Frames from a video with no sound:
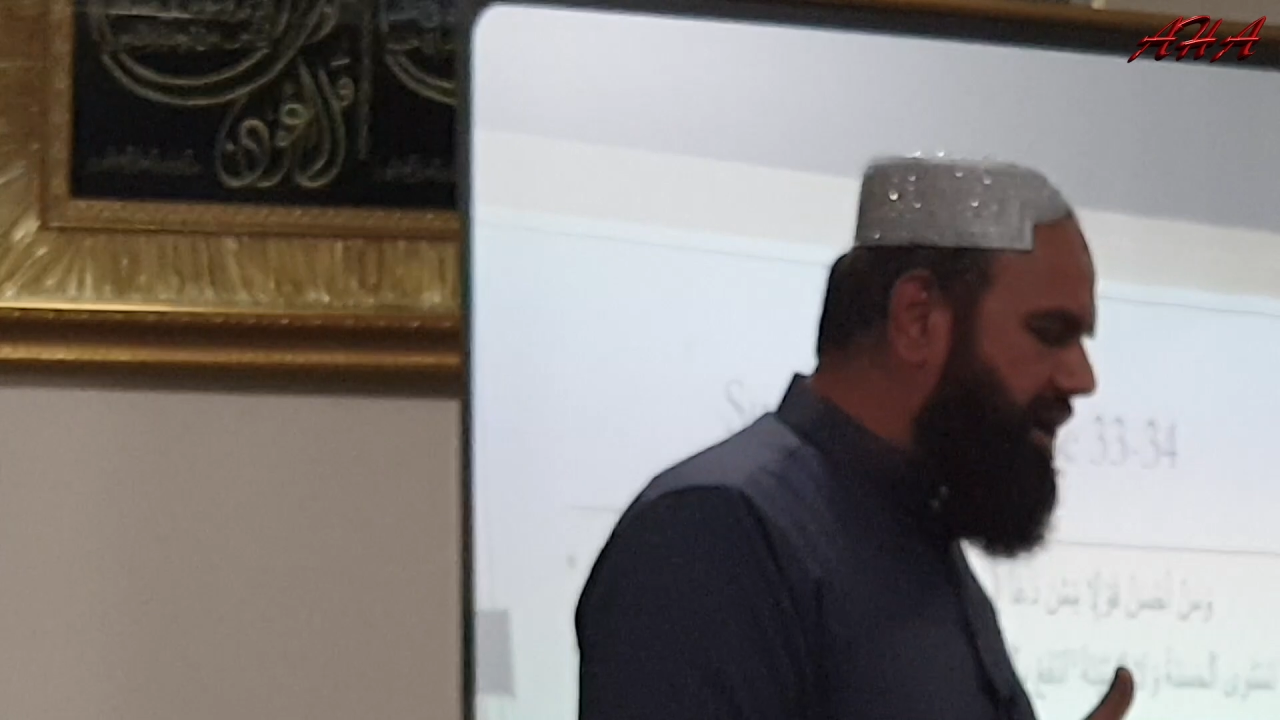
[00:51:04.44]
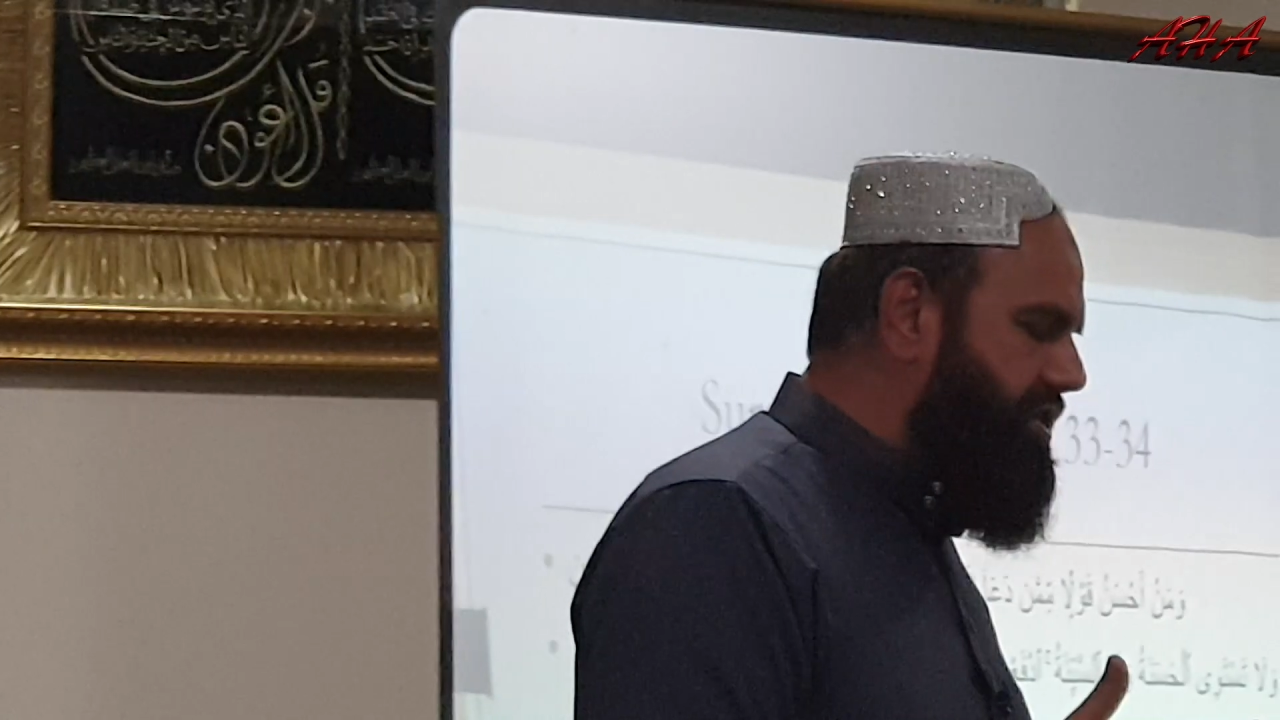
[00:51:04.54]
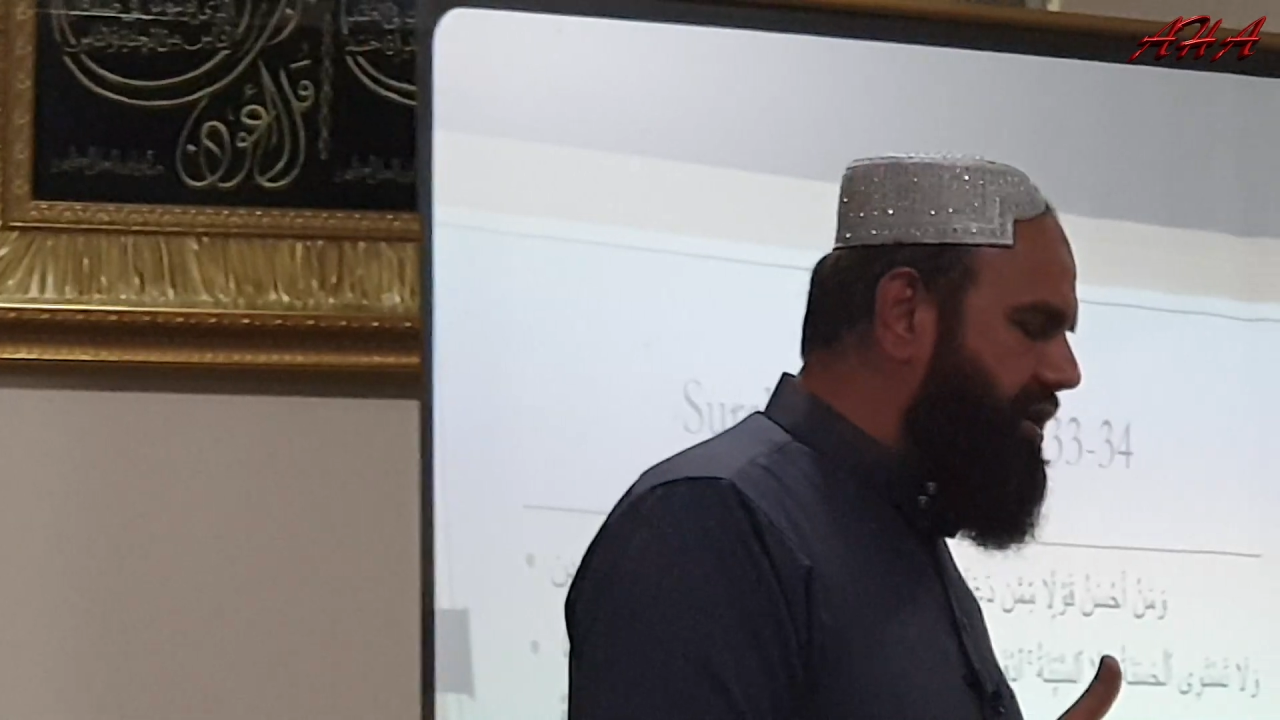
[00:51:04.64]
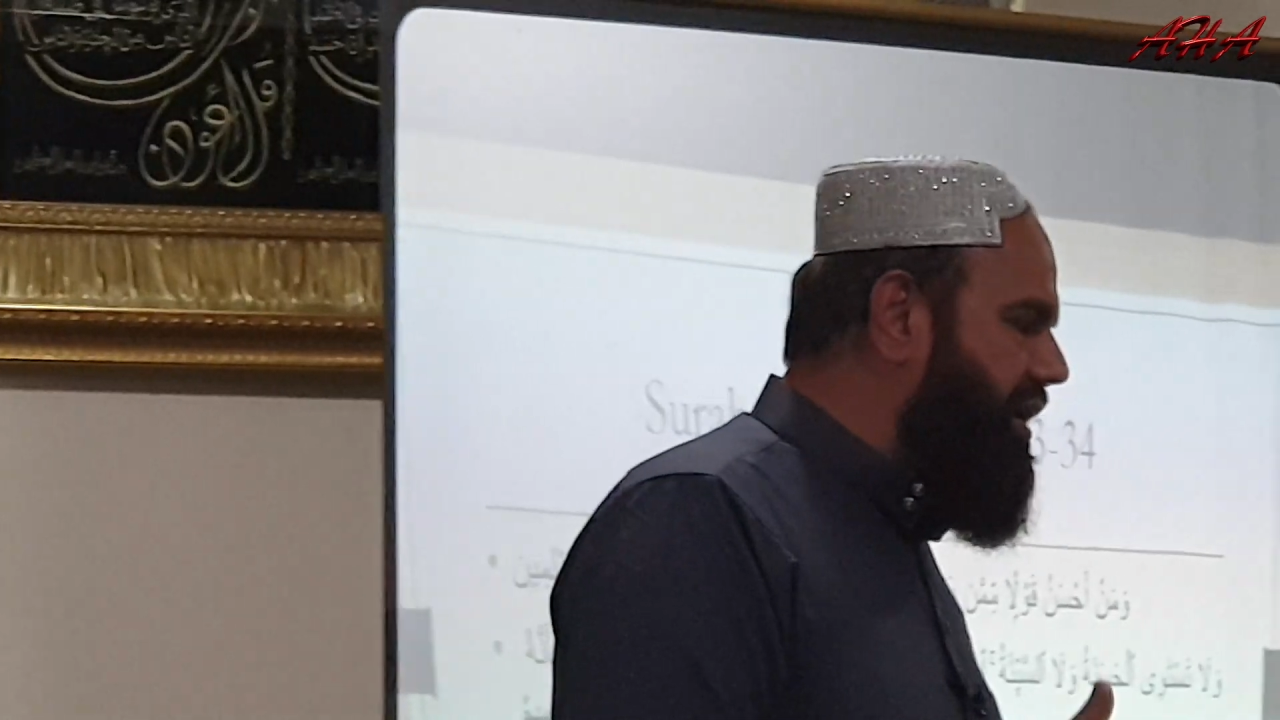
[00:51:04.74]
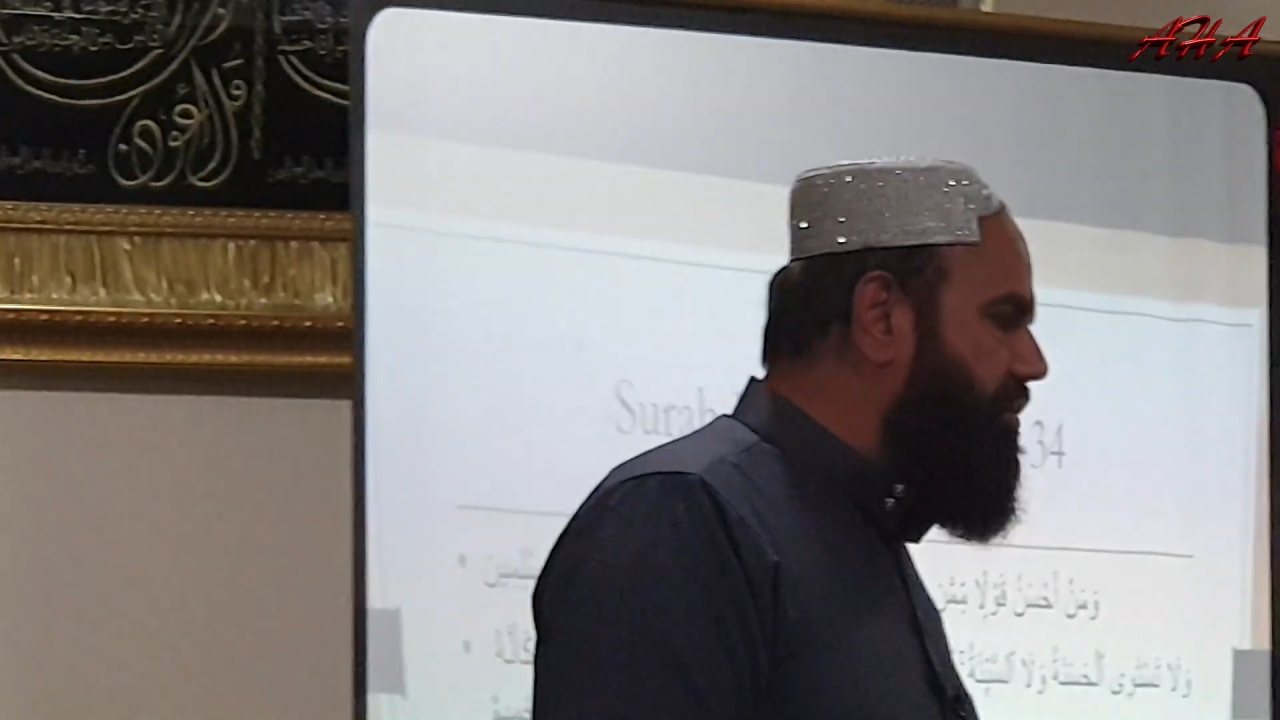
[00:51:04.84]

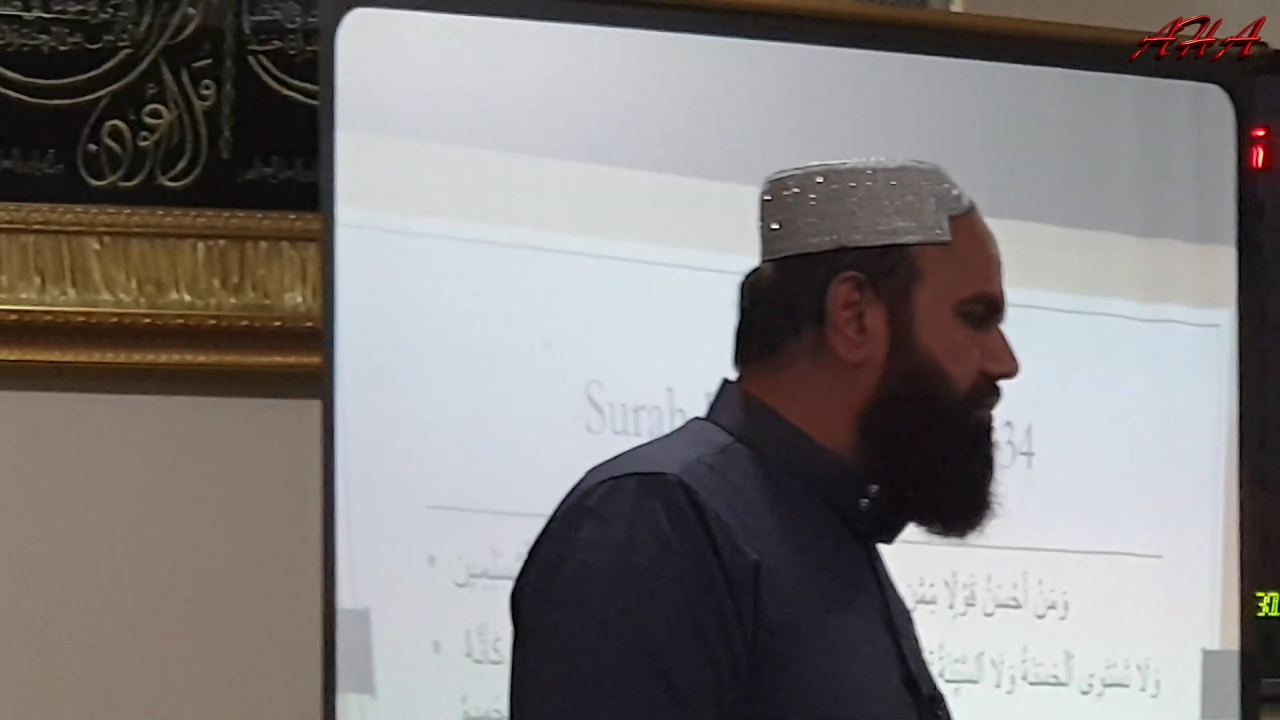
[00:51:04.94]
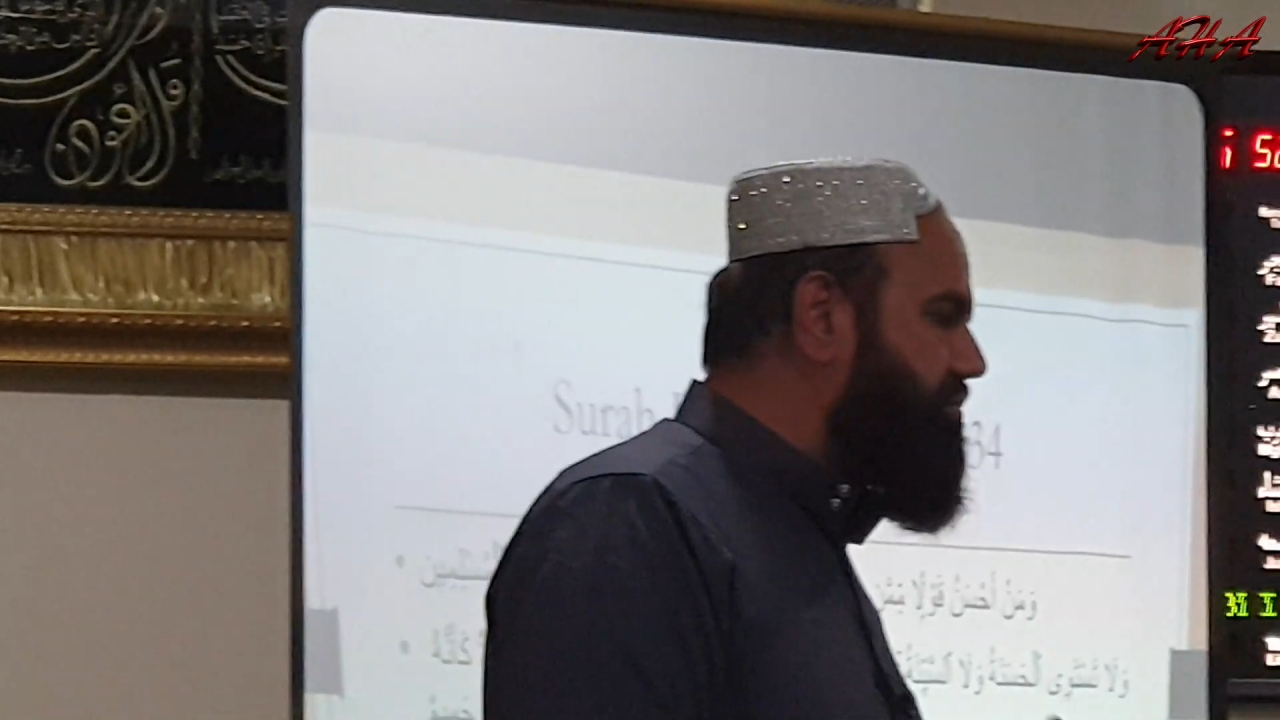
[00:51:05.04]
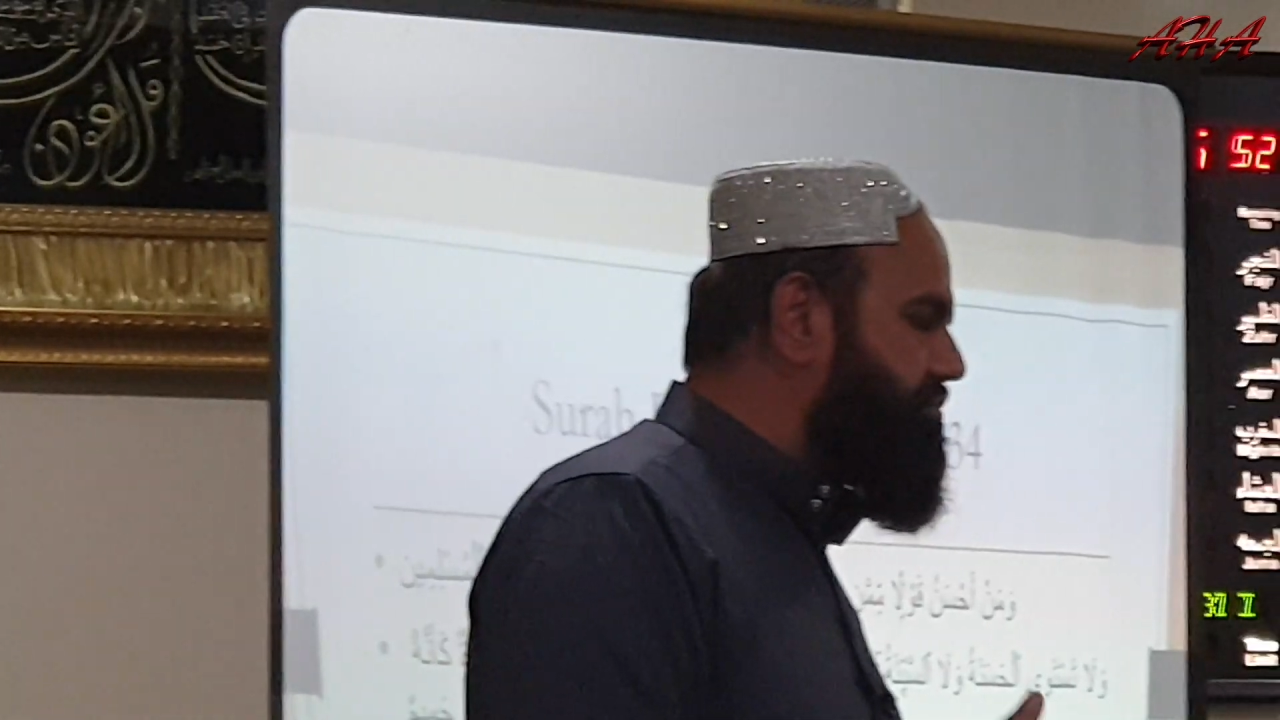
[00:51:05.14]
salam,